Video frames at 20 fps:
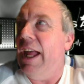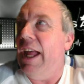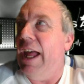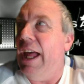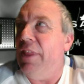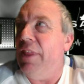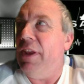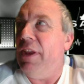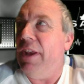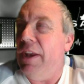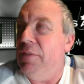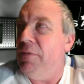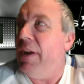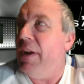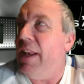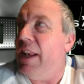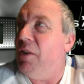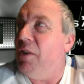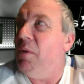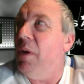I think if
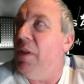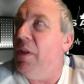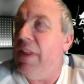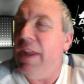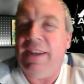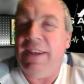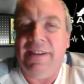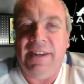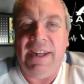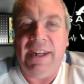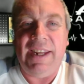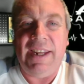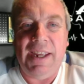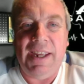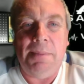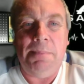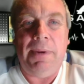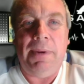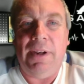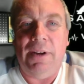England go out there tonight and
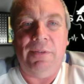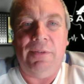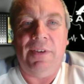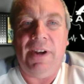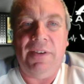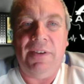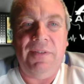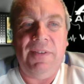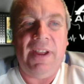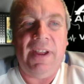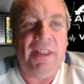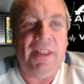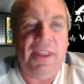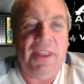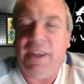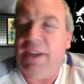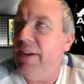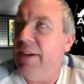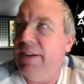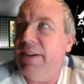get beat off Latvia, I
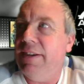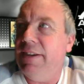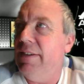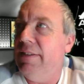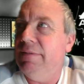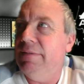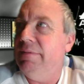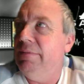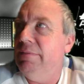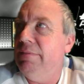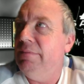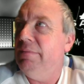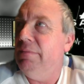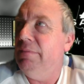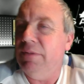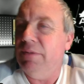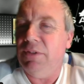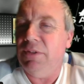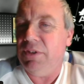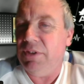think
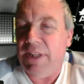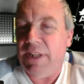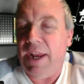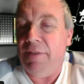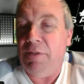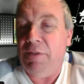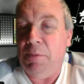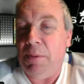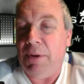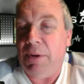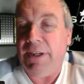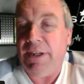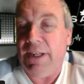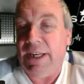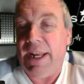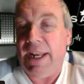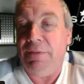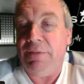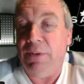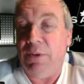everybody will
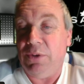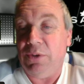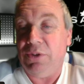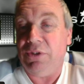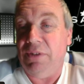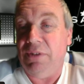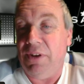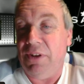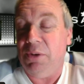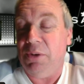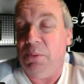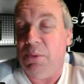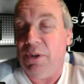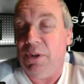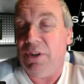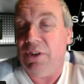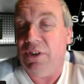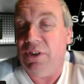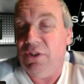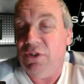laugh at us around the world.